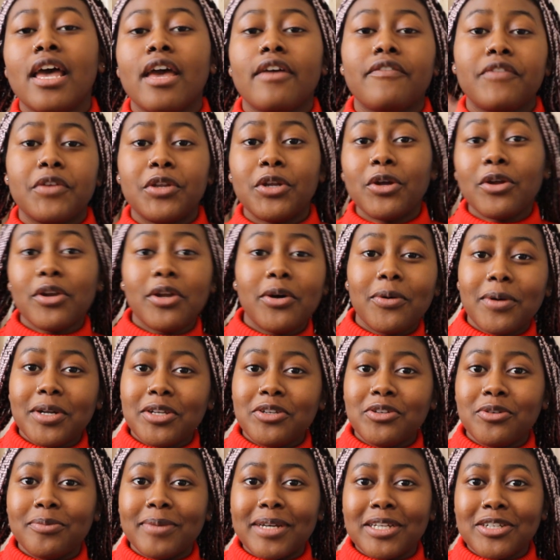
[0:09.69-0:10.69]
If you don't know what
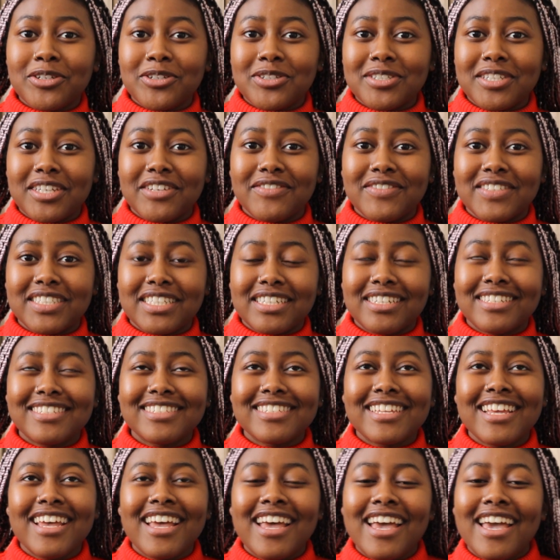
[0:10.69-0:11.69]
doomatyourservice
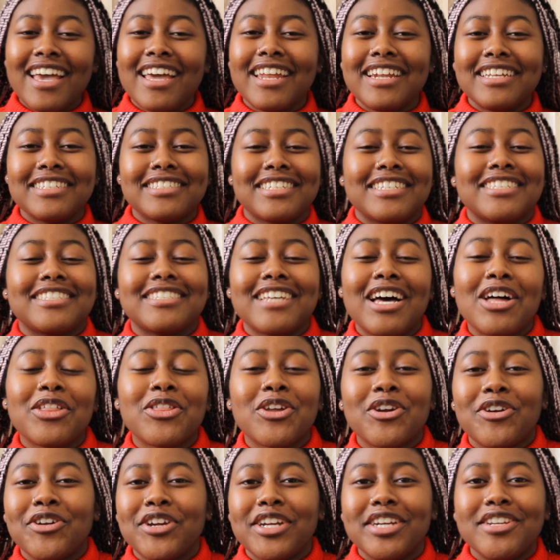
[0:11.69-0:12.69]
is, it is a South
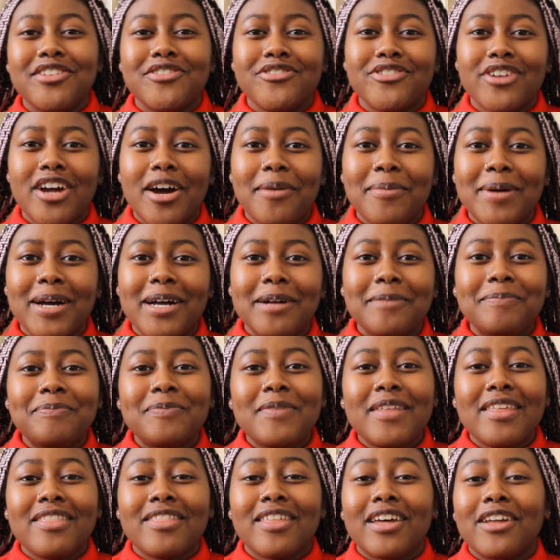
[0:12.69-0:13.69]
Korean drama
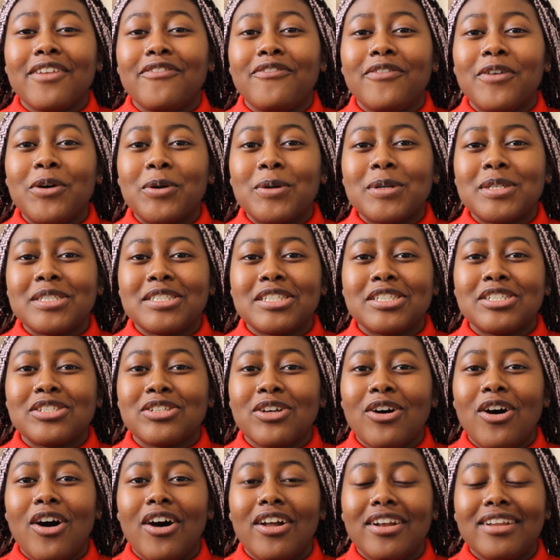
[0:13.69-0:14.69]
that focuses
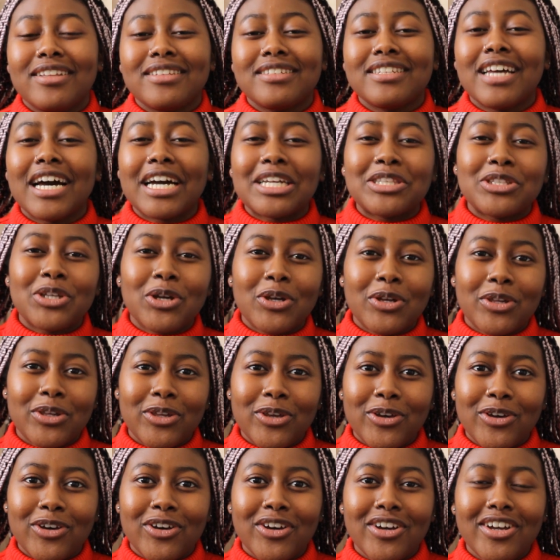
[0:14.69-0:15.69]
on
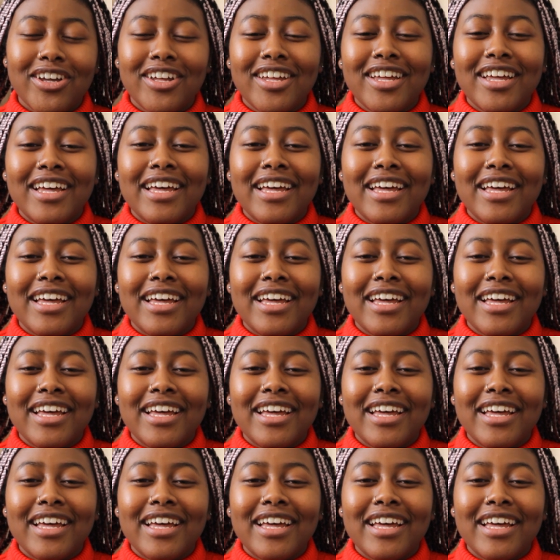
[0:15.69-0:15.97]
takdongkyung,